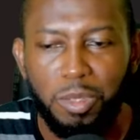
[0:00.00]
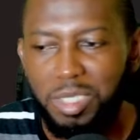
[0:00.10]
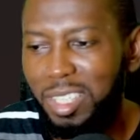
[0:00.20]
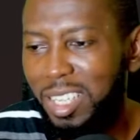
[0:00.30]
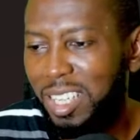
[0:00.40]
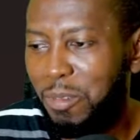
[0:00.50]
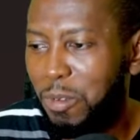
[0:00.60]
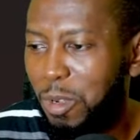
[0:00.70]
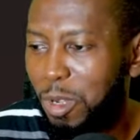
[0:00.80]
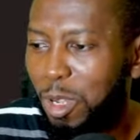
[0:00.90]
but
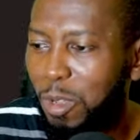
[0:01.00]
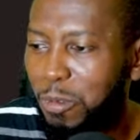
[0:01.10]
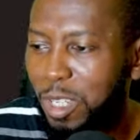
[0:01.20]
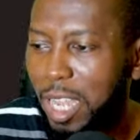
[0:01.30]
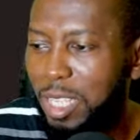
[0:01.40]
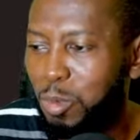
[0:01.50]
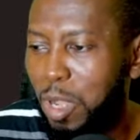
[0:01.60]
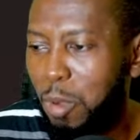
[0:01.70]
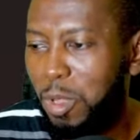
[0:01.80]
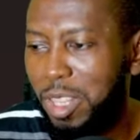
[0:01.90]
for all of you guys who
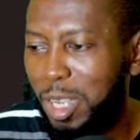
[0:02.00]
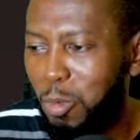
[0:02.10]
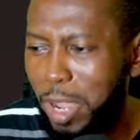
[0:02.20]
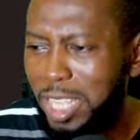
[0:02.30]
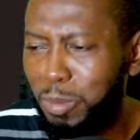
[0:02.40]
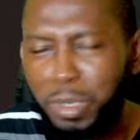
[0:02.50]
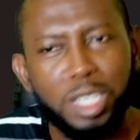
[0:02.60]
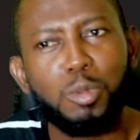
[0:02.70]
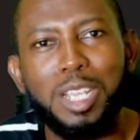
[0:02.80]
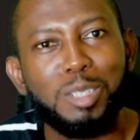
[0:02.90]
are wondering where is
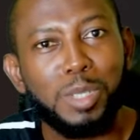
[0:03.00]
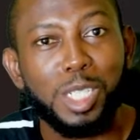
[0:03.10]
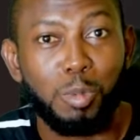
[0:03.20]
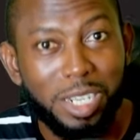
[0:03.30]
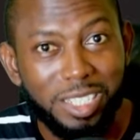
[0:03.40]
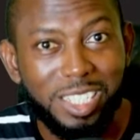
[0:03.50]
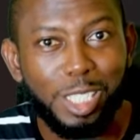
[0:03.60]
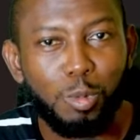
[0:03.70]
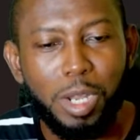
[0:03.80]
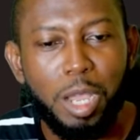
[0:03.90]
Briggs where is Briggs well this
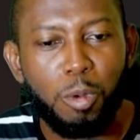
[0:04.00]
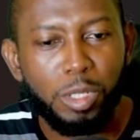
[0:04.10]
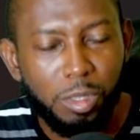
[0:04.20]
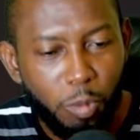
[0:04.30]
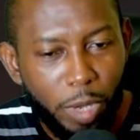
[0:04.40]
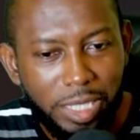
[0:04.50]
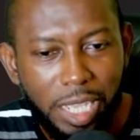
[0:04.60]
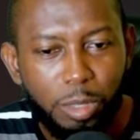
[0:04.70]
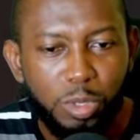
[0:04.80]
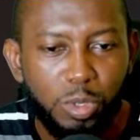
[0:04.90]
is what i want went
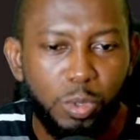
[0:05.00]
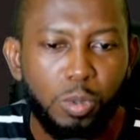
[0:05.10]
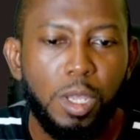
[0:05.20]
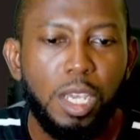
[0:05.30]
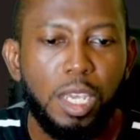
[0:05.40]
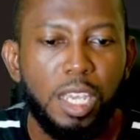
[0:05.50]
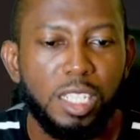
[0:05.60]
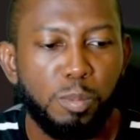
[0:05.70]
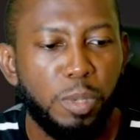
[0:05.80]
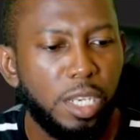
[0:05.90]
out to do
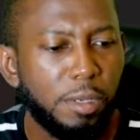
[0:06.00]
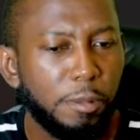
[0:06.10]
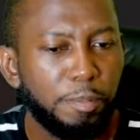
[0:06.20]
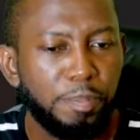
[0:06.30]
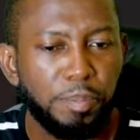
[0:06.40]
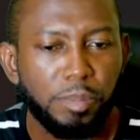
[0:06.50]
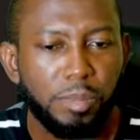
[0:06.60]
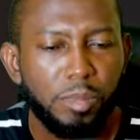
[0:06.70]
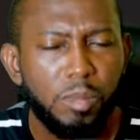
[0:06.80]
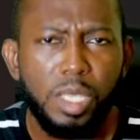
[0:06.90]
it's been uh,
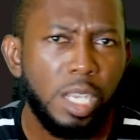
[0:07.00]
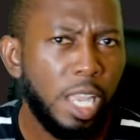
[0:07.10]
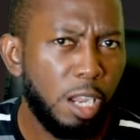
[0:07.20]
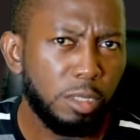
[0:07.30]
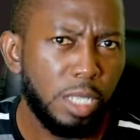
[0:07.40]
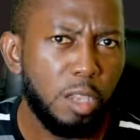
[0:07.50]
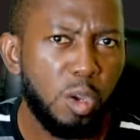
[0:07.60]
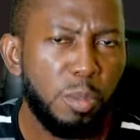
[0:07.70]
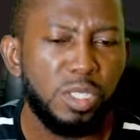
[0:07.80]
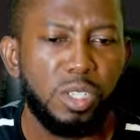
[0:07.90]
a long time
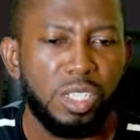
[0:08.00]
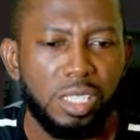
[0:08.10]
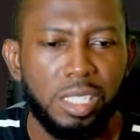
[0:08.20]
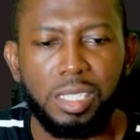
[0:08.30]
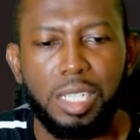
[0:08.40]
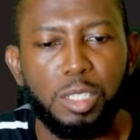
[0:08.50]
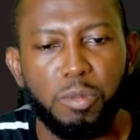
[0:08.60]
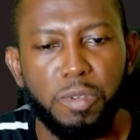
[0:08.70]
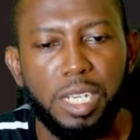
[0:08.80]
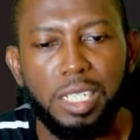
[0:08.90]
coming so it's nice
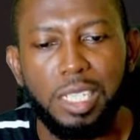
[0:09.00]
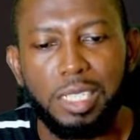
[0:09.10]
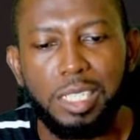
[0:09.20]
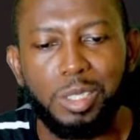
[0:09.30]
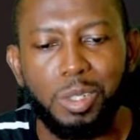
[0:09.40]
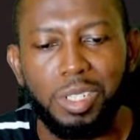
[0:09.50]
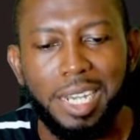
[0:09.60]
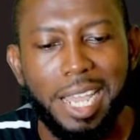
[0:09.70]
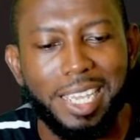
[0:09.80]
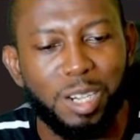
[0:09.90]
to finally get it done
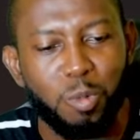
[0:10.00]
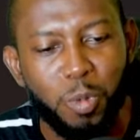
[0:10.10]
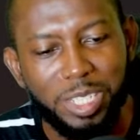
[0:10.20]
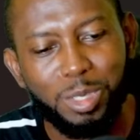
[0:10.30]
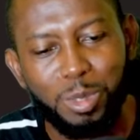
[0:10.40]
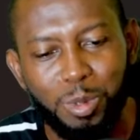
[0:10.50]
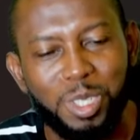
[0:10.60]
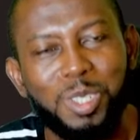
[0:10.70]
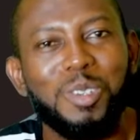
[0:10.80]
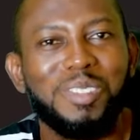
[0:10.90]
and i can't wait to
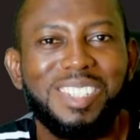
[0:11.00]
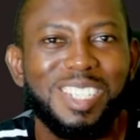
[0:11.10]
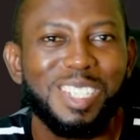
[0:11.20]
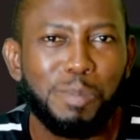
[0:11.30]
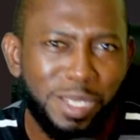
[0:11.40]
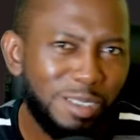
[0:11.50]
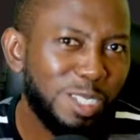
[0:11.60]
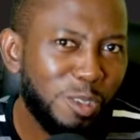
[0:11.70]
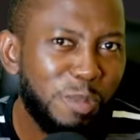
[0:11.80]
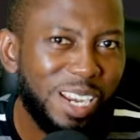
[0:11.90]
you know spend the
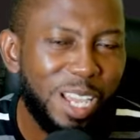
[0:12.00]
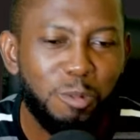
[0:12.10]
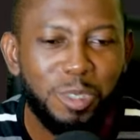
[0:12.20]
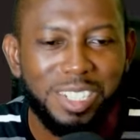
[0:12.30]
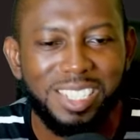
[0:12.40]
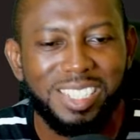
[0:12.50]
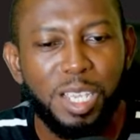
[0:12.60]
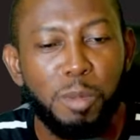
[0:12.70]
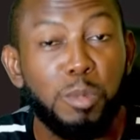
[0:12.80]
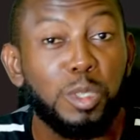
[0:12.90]
rest of my life with this
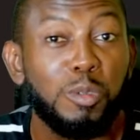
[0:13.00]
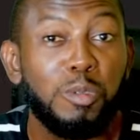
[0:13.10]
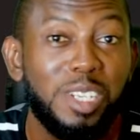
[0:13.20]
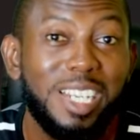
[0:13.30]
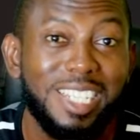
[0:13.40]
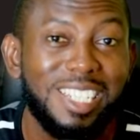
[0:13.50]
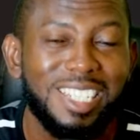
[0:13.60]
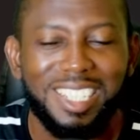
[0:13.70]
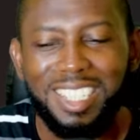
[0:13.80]
beautiful lady.